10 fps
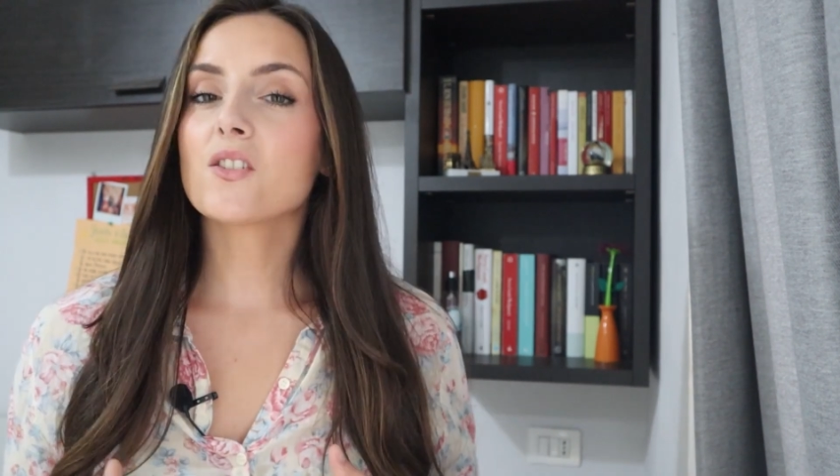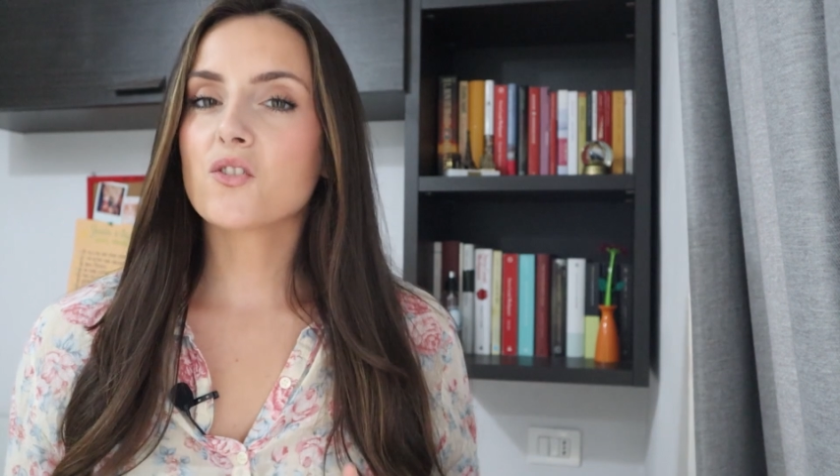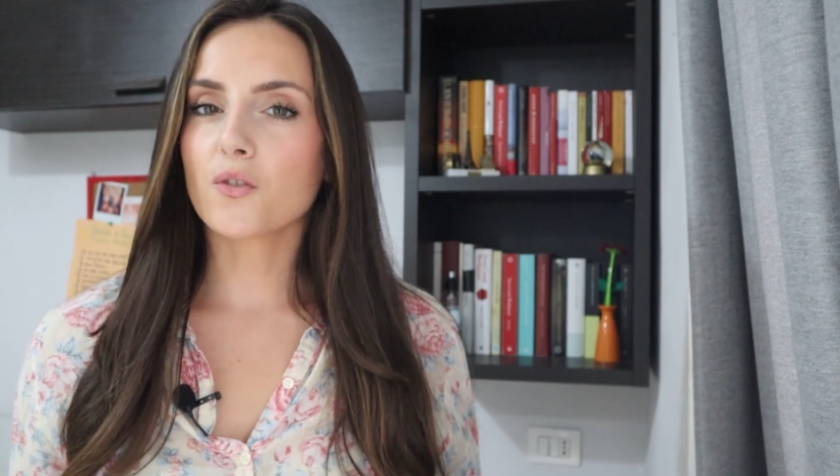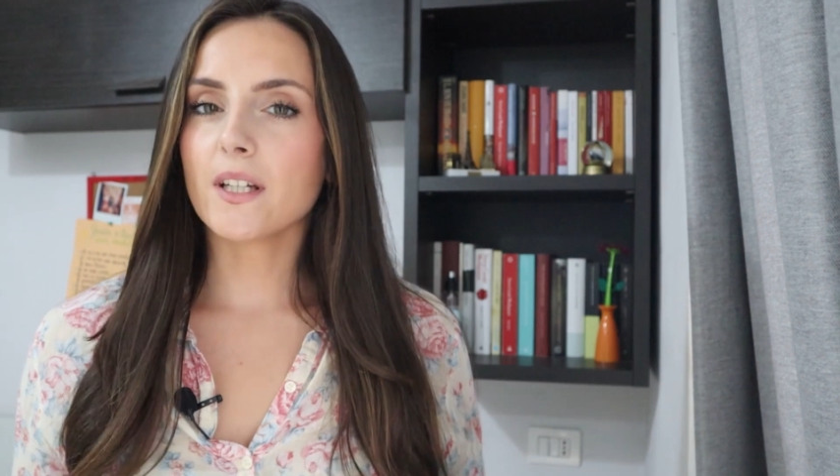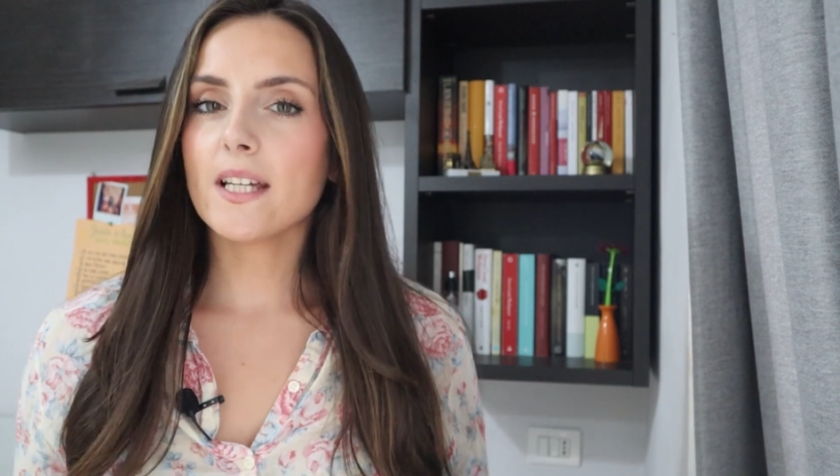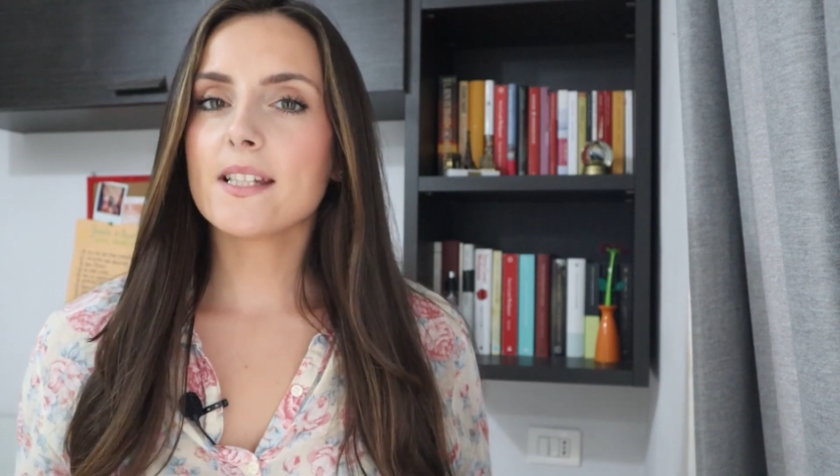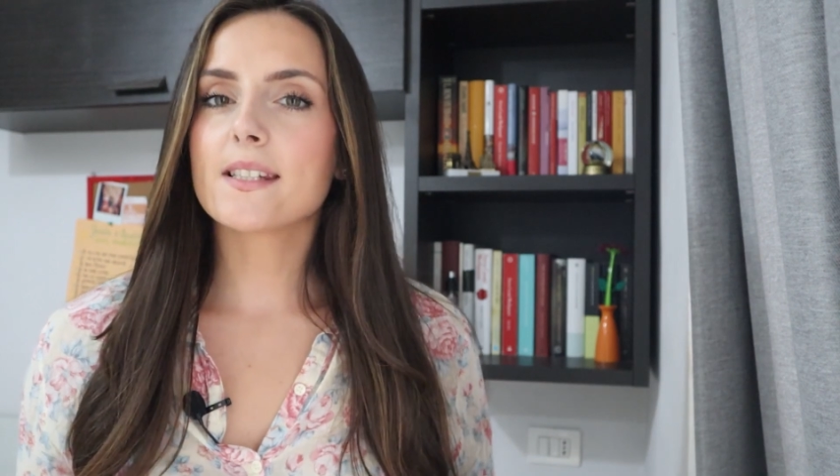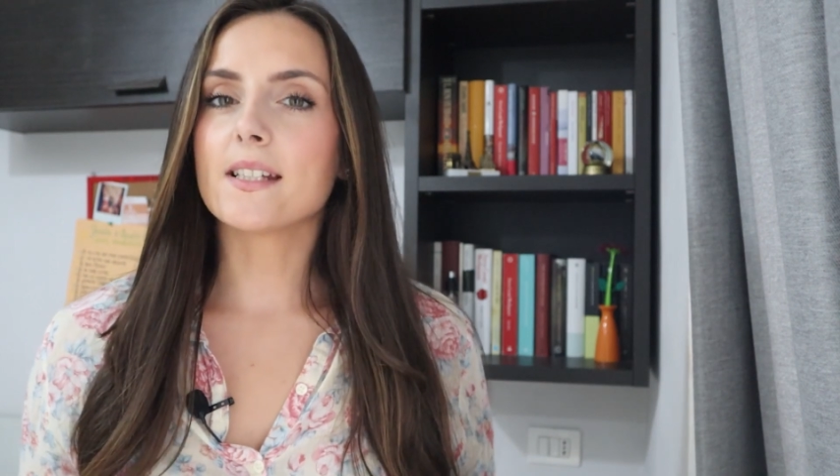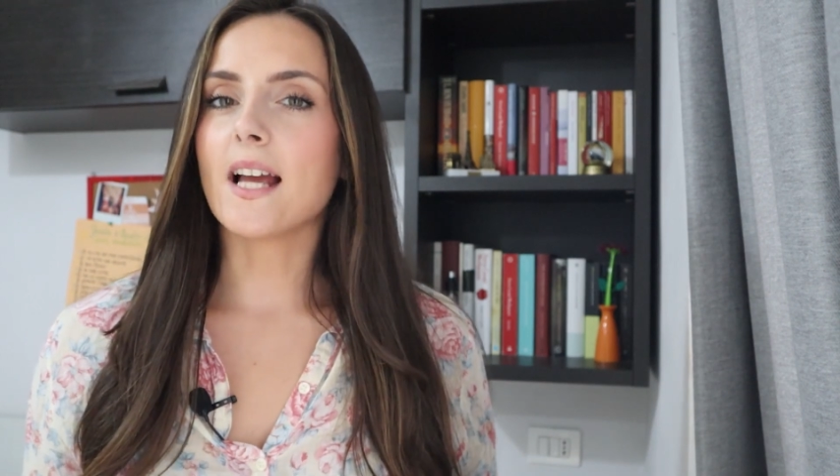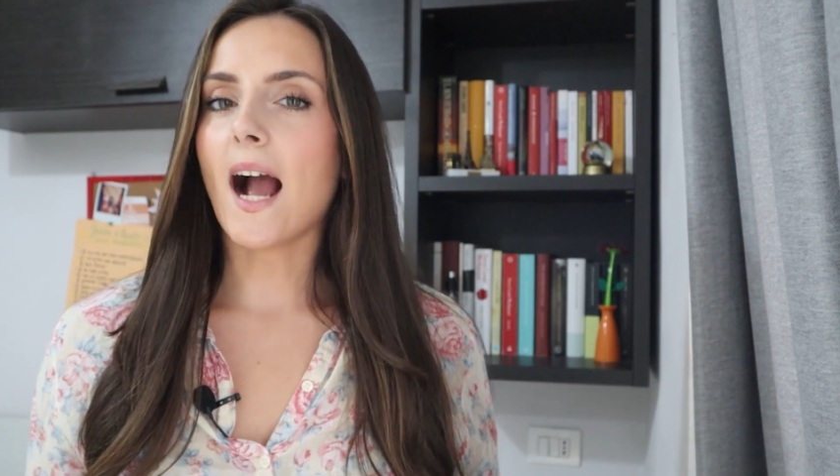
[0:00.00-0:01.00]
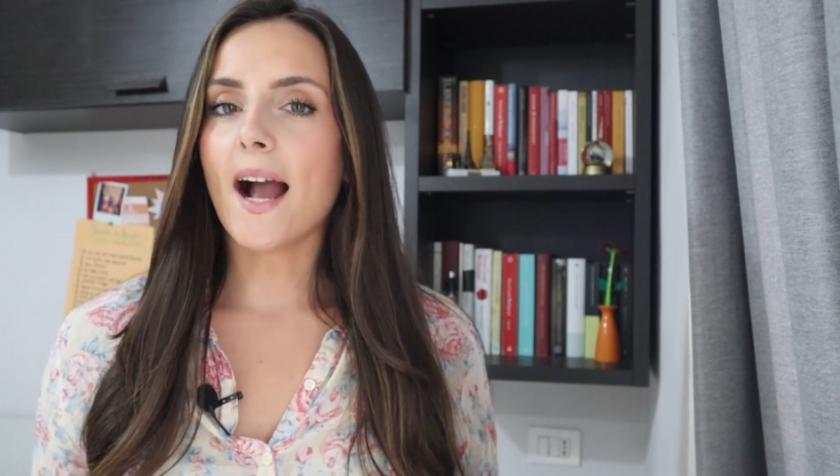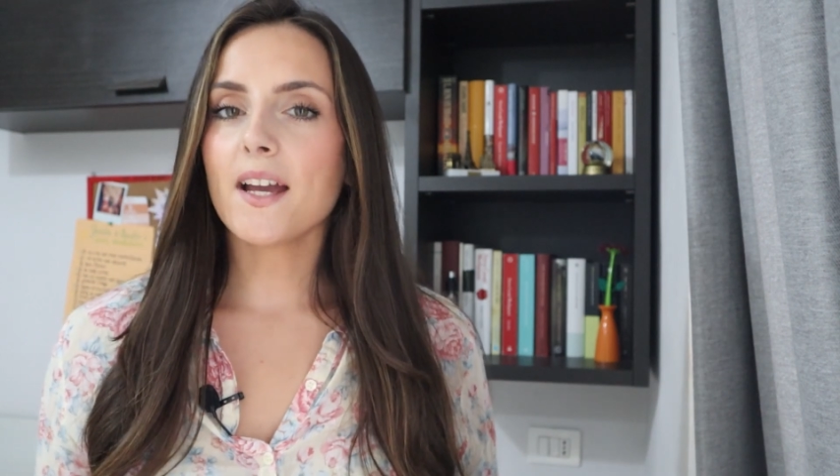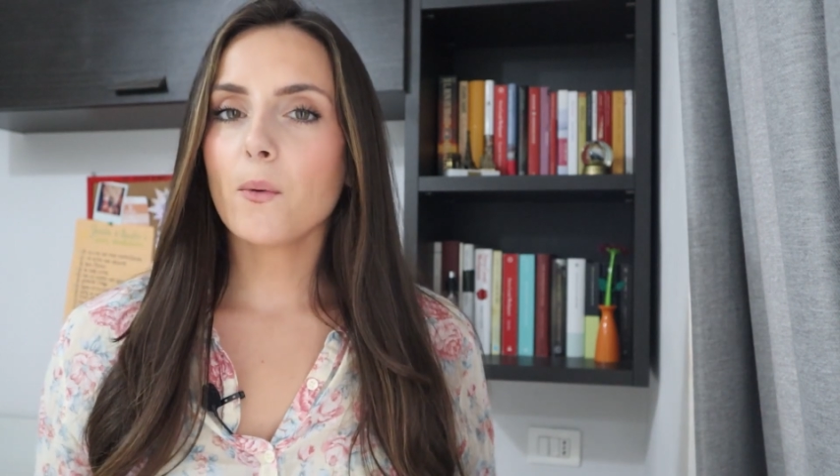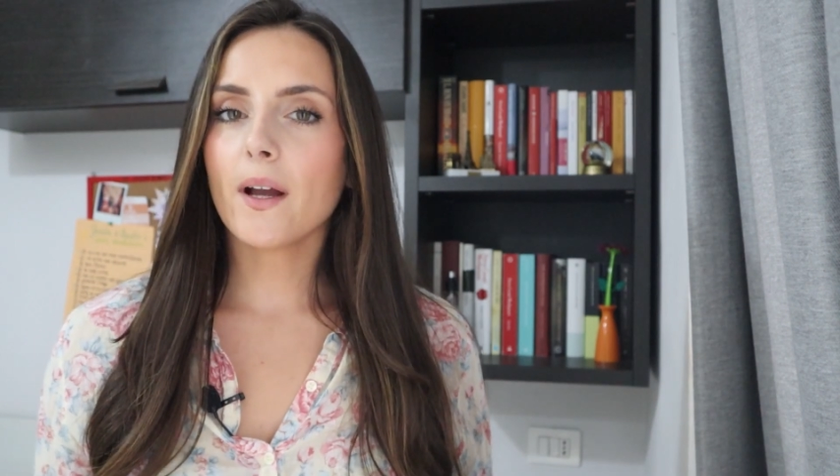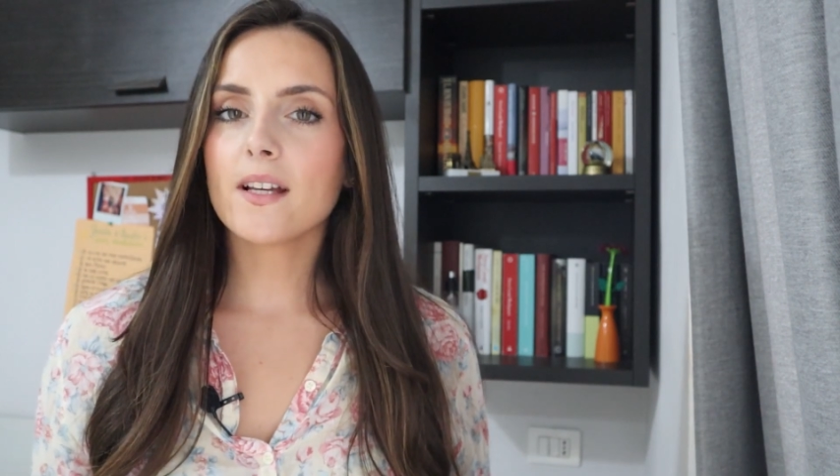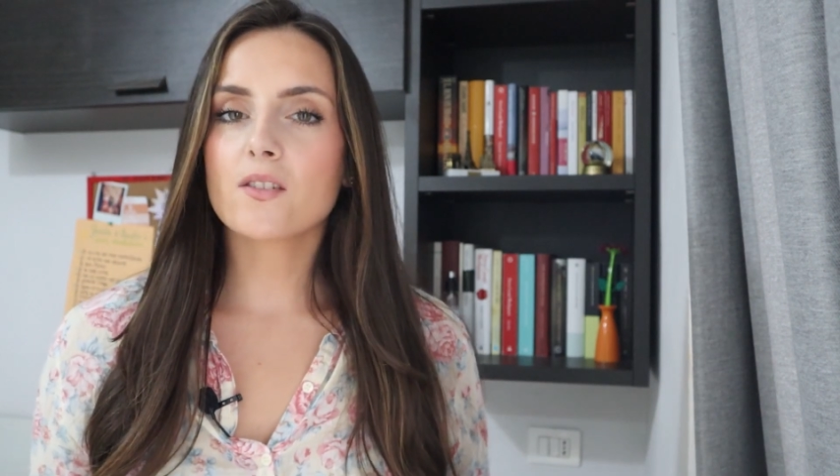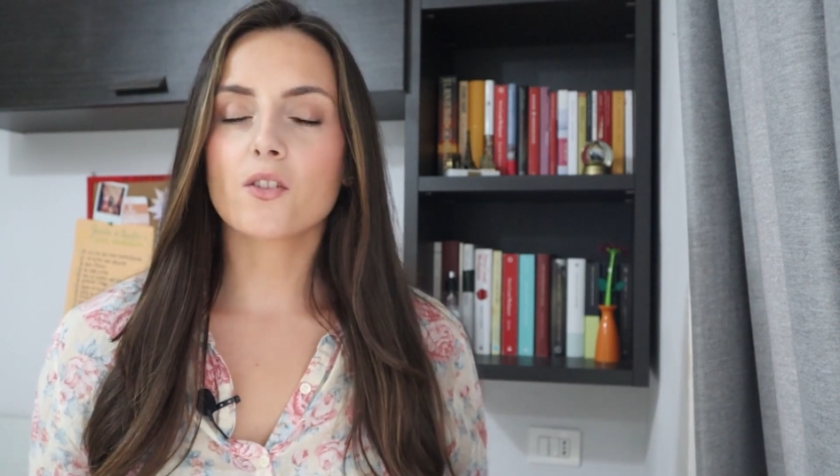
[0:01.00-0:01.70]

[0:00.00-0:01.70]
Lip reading: streets and highways